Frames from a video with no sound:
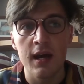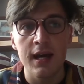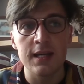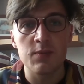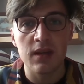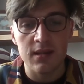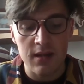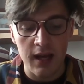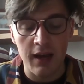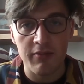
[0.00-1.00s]
is because
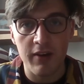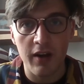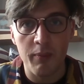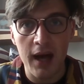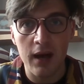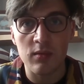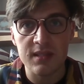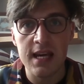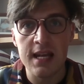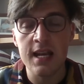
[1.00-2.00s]
I have very pale skin,